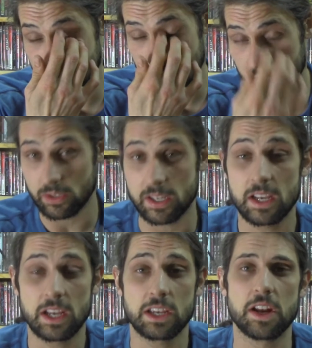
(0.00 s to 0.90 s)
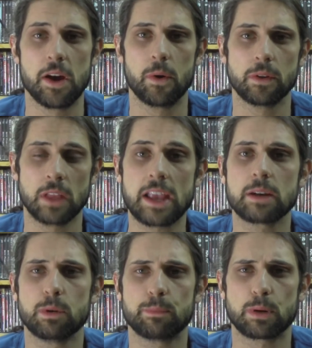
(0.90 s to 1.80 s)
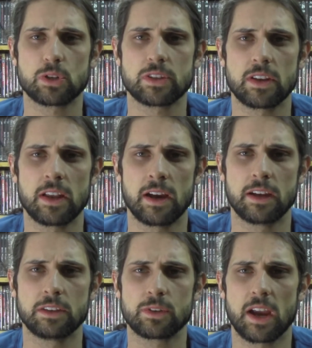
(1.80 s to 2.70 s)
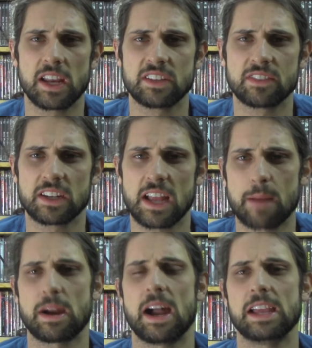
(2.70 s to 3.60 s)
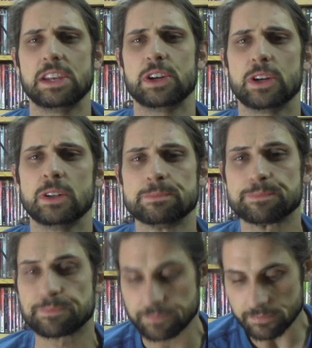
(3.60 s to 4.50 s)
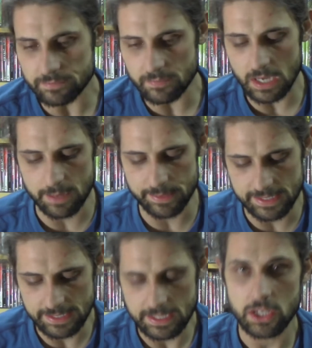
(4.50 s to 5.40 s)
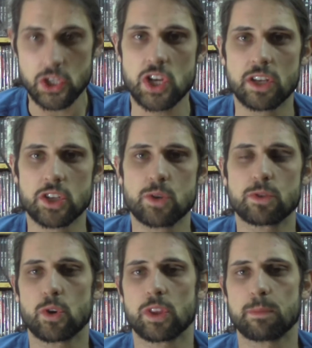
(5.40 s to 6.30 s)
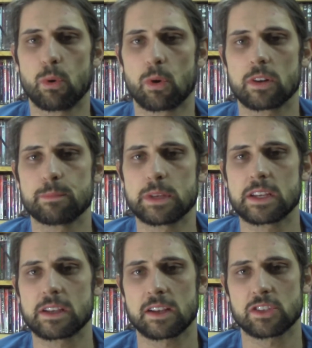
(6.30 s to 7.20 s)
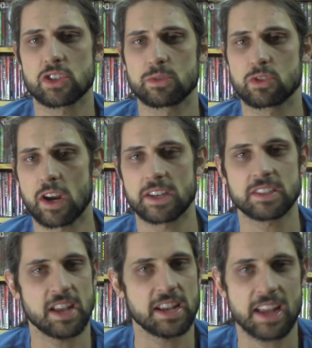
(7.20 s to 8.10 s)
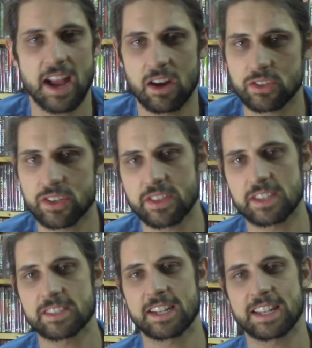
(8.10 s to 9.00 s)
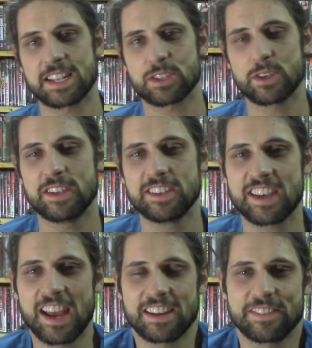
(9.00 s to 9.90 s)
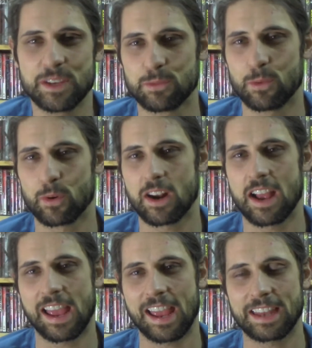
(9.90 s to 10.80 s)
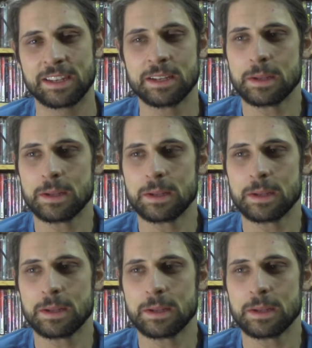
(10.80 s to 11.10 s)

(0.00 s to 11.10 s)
was actually you know likable person. you kind of got behind her. I mean, she she was doing the porn because she was trying to stay in college and things like that. So you kind of feel for her. And